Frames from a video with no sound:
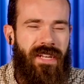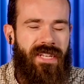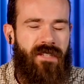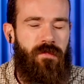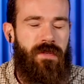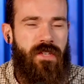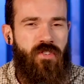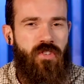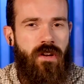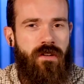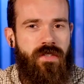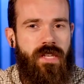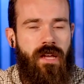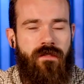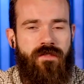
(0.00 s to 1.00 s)
we need to position
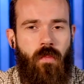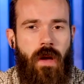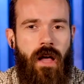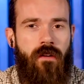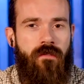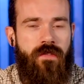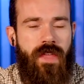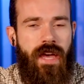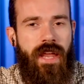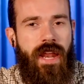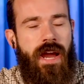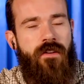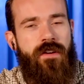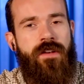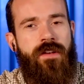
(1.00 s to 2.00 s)
ourselves well for
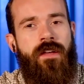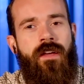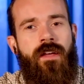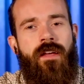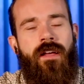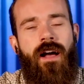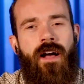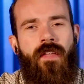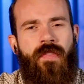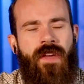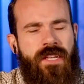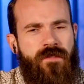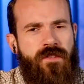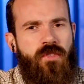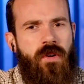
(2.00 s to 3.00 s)
that. Aaron,
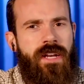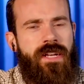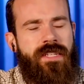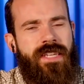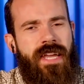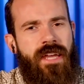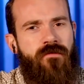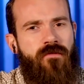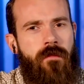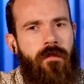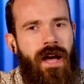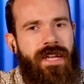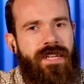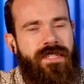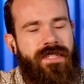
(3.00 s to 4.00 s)
thanks for joining us, and
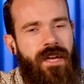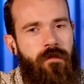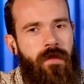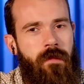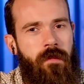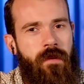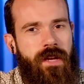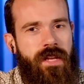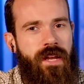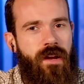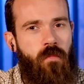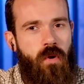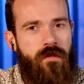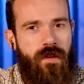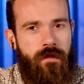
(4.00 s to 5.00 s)
remind us how people can
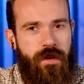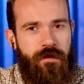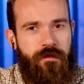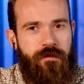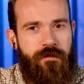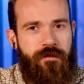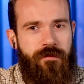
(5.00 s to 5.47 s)
hear more from you.